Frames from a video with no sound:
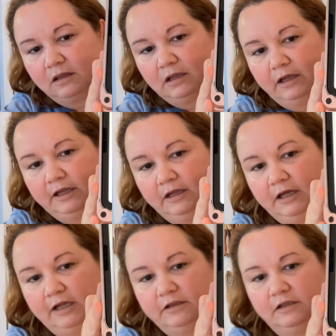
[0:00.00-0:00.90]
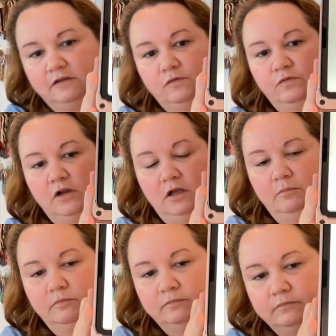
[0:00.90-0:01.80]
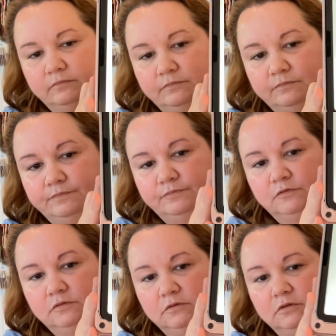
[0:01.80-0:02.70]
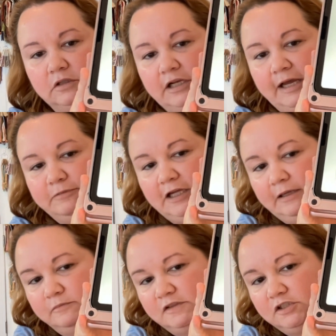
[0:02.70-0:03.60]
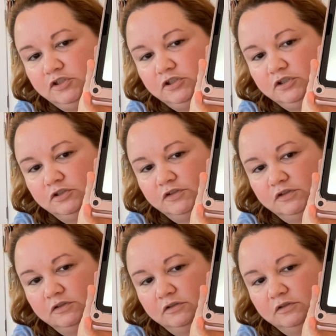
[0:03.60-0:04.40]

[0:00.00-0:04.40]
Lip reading: I got this from the Naptime Stitchers